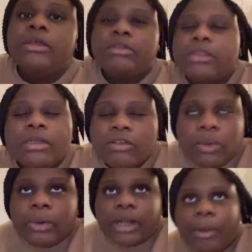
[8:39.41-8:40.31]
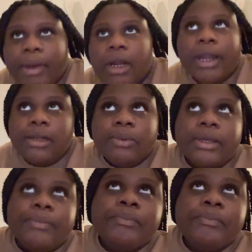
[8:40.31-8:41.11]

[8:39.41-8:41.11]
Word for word: So I think it's gonna work out better anyway.